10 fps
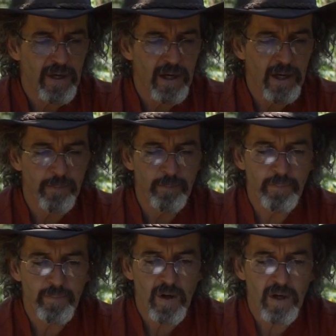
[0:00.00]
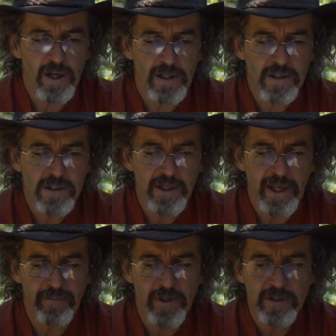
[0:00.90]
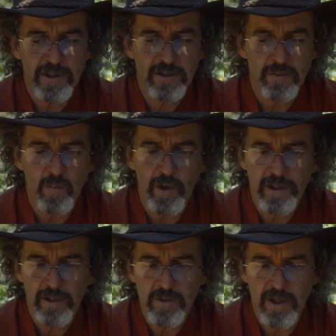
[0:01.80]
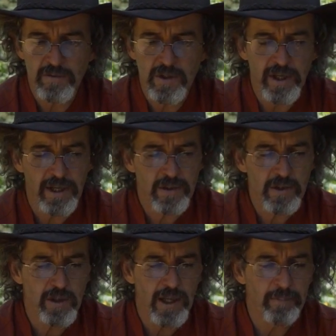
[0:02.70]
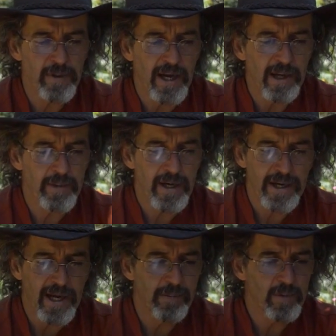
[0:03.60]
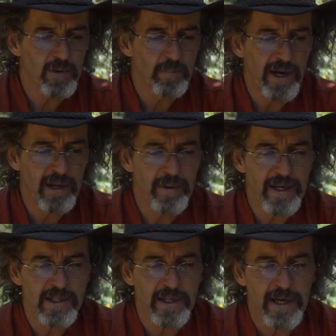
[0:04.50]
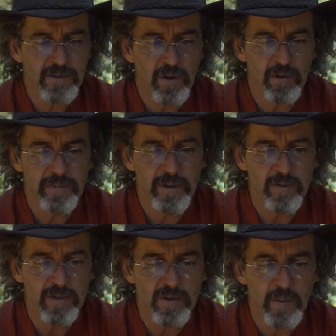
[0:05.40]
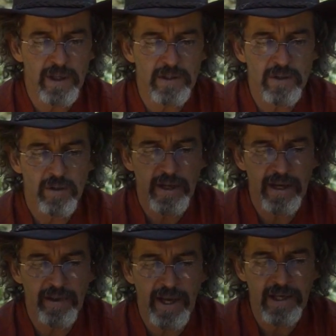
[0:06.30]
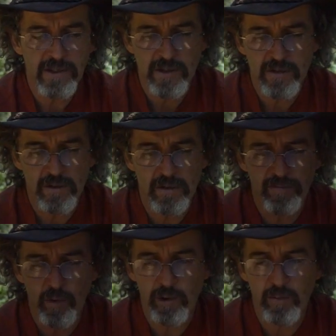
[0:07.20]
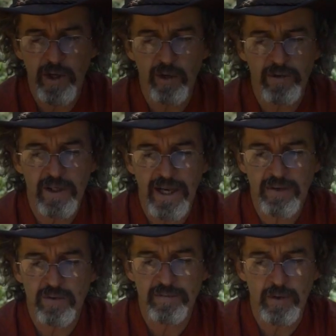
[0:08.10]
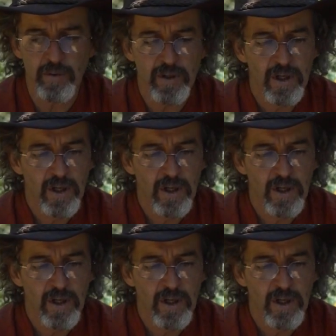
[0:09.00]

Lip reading: I see the average citizen working themselves to death and still unable to pay basic household bills, as well as not having access to affordable, healthy, natural food.